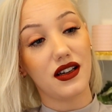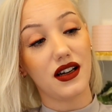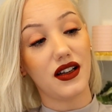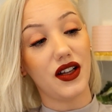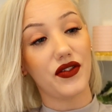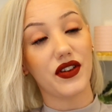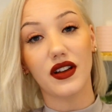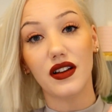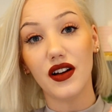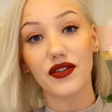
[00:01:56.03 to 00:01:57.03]
a glove's a
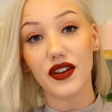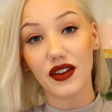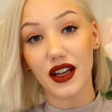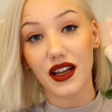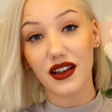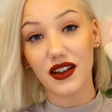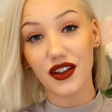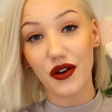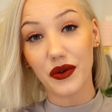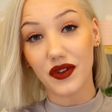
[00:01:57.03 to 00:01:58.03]
glove, isn't it?
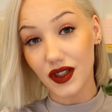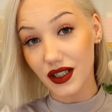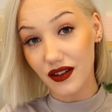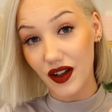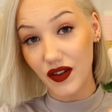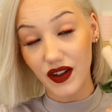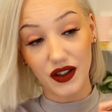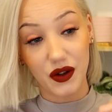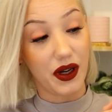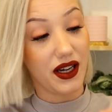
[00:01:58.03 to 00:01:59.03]
You always need gloves. They're
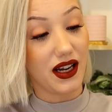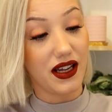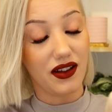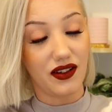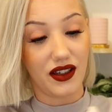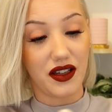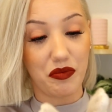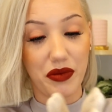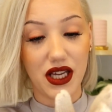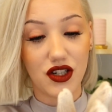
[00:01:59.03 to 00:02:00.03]
quite nice, nice
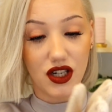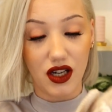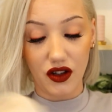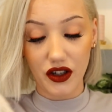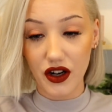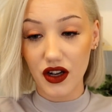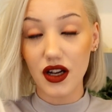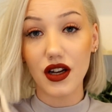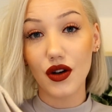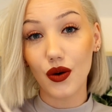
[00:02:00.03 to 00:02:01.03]
beige colour.
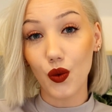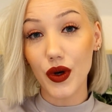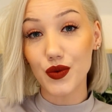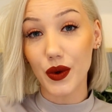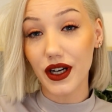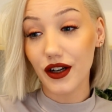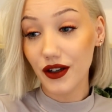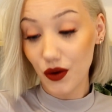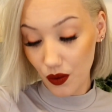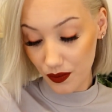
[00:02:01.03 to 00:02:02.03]
Would wear,
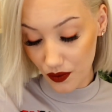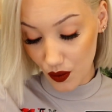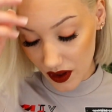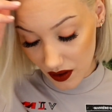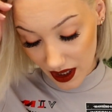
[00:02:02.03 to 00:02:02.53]
will